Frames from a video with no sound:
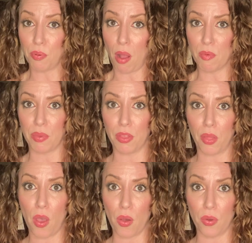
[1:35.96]
problem with the
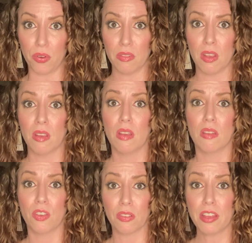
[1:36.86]
loan,
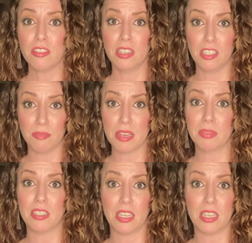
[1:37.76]
your lender needs to be able to